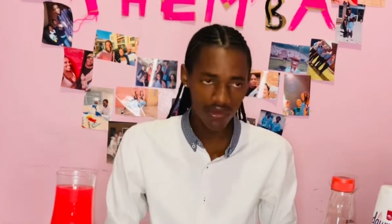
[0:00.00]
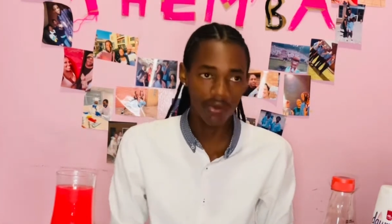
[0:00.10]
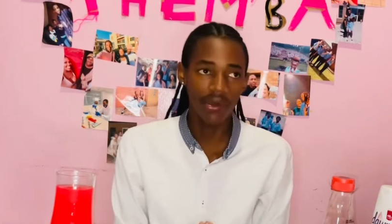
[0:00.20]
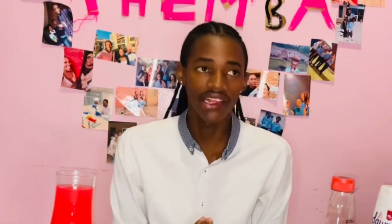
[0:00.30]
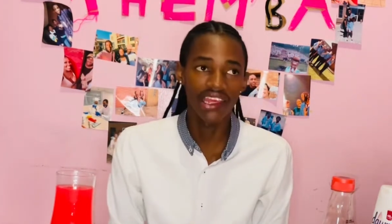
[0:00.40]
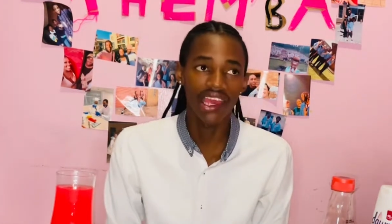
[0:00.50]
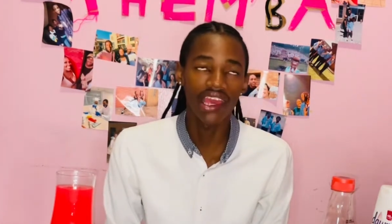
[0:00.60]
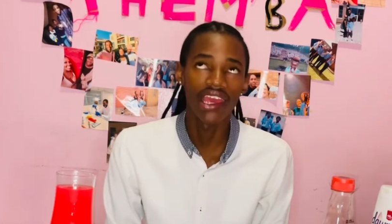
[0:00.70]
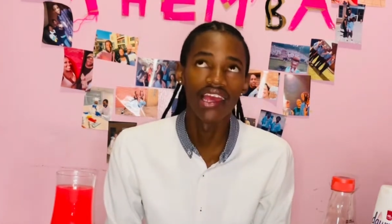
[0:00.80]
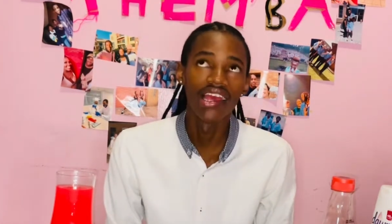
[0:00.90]
But
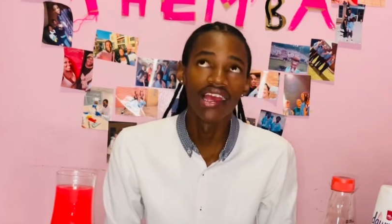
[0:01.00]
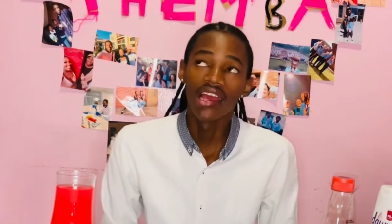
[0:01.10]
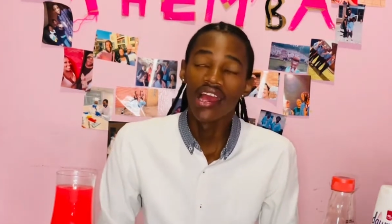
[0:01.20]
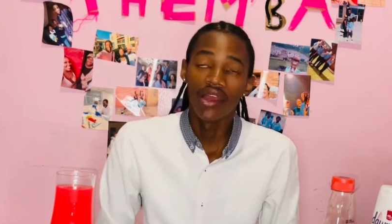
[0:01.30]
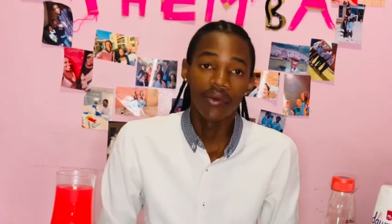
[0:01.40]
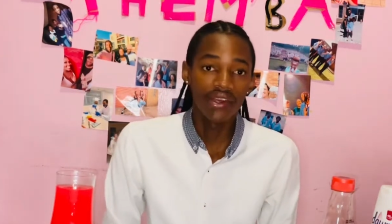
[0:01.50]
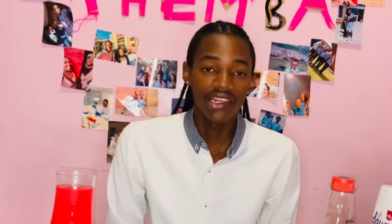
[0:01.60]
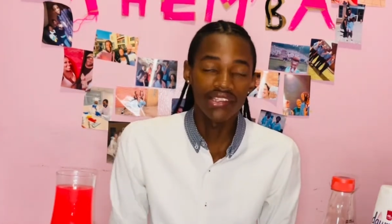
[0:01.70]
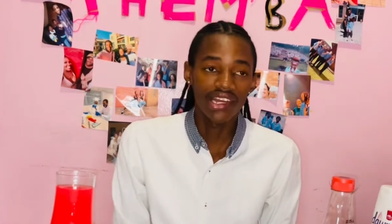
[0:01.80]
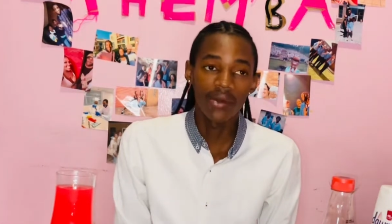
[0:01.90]
okay, we're
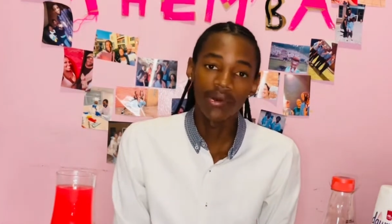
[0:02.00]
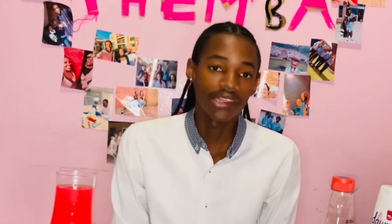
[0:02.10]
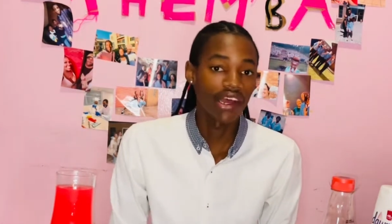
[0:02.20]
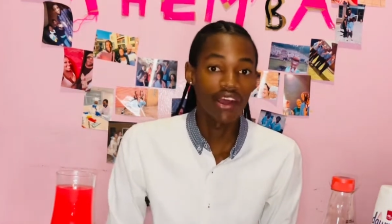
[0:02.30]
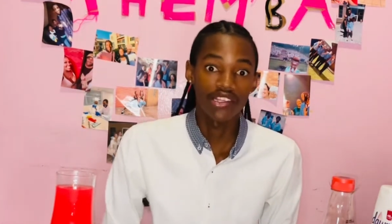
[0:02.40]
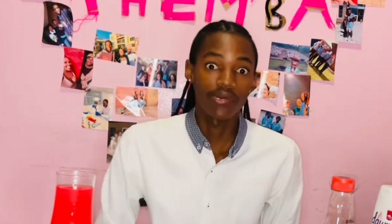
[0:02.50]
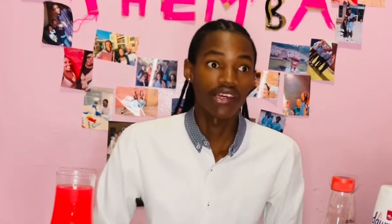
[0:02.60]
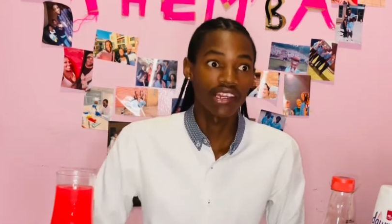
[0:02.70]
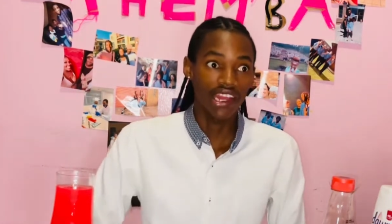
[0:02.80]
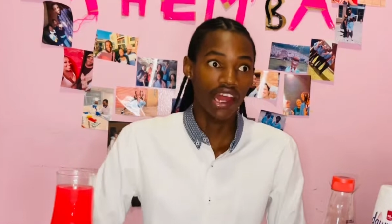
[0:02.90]
gonna talk about the house
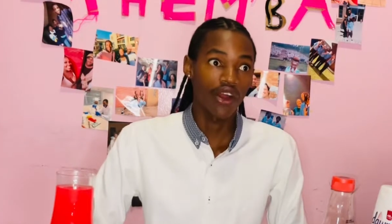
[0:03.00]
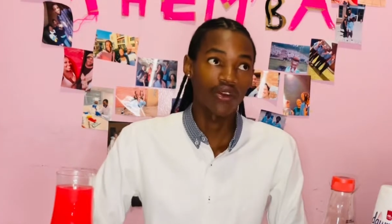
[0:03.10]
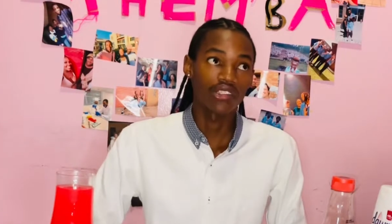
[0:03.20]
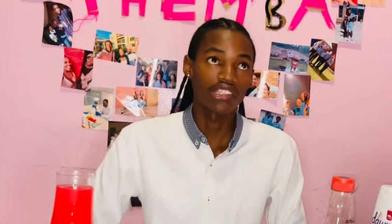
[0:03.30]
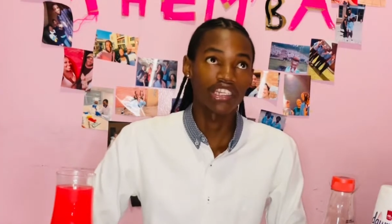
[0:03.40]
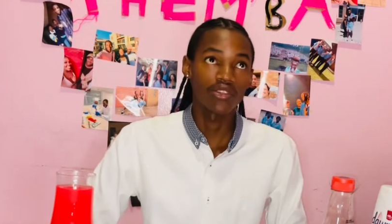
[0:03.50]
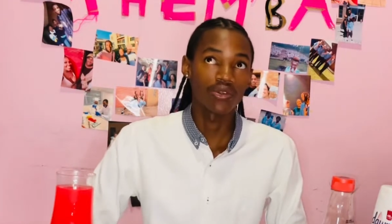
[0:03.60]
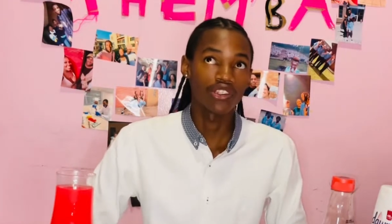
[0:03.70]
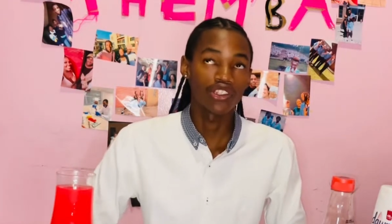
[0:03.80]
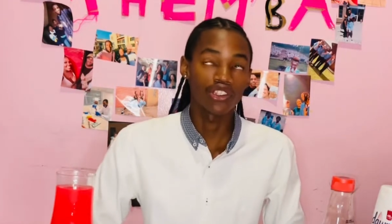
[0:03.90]
party that I hosted,
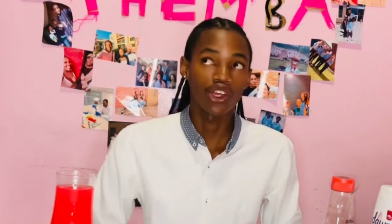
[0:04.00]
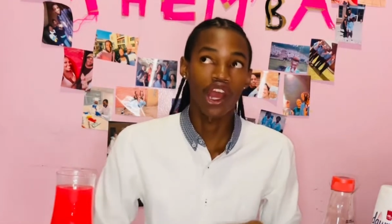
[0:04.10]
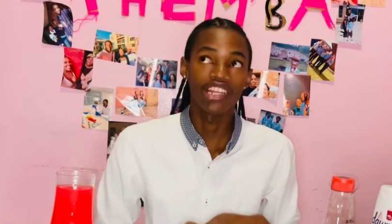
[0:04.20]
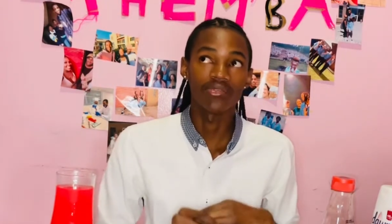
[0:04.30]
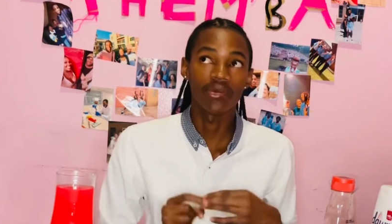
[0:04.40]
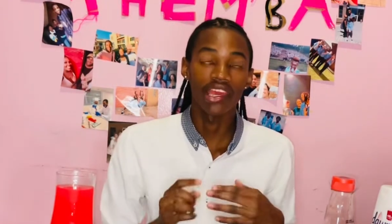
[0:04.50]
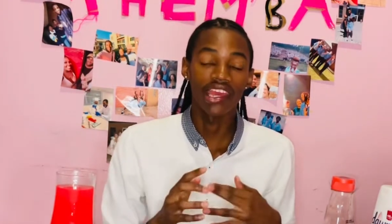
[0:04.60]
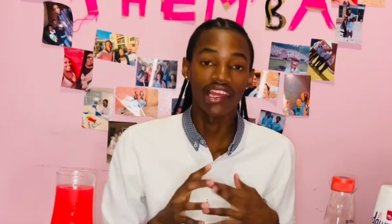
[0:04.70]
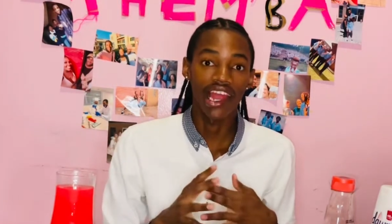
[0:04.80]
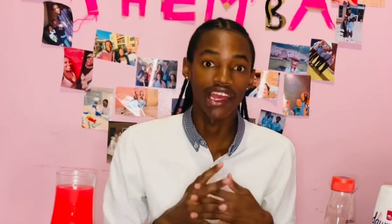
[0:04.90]
which got me
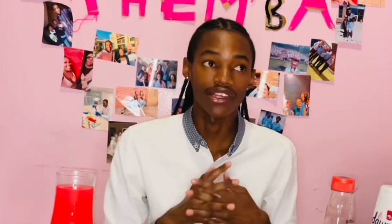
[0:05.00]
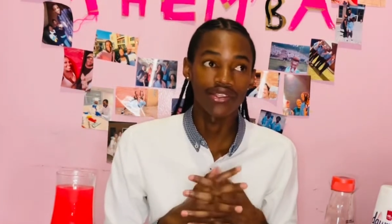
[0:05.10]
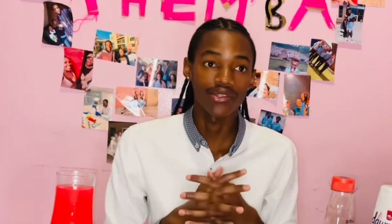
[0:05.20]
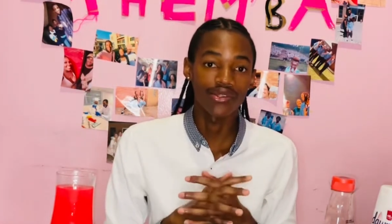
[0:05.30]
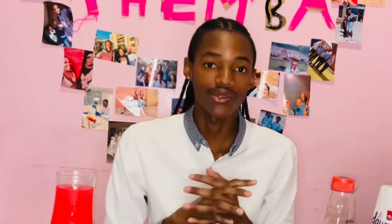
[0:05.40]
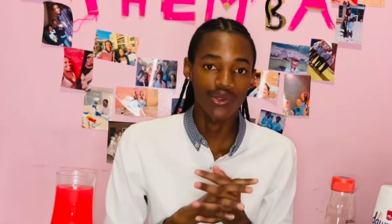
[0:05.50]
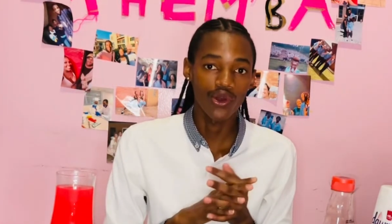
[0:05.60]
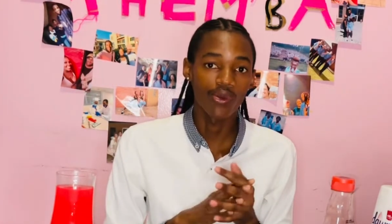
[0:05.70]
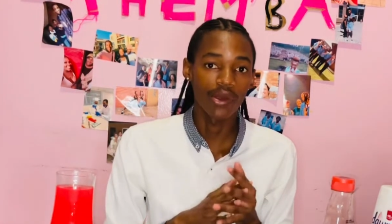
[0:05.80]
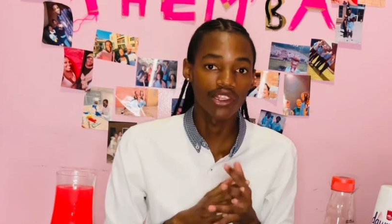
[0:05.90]
in like
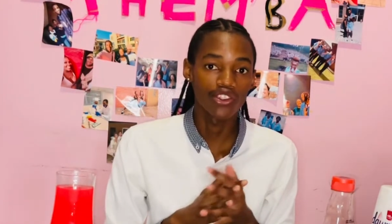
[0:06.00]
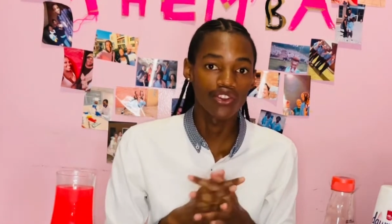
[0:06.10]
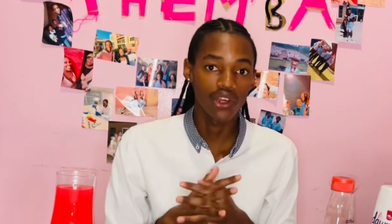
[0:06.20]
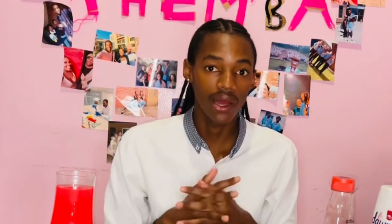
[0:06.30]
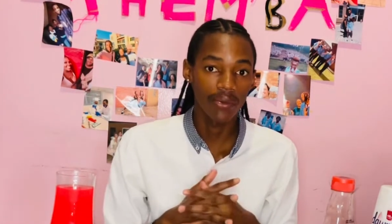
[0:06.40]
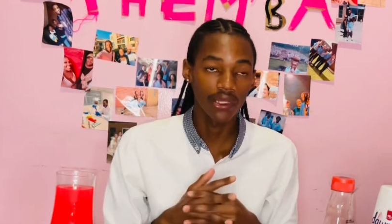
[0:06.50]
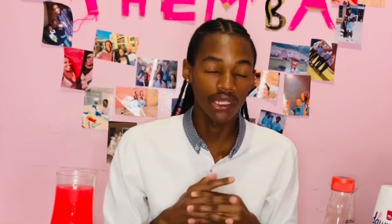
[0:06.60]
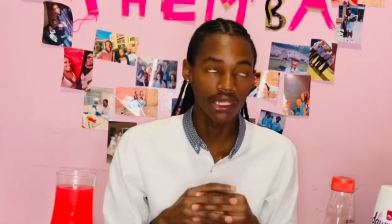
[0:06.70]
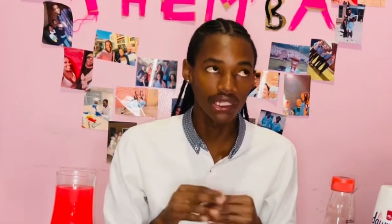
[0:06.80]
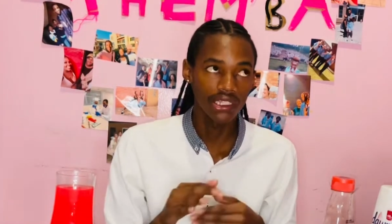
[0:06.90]
so much
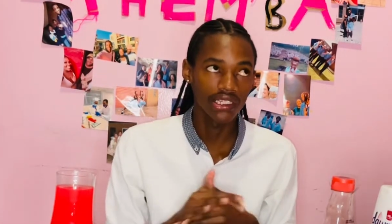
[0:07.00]
trouble.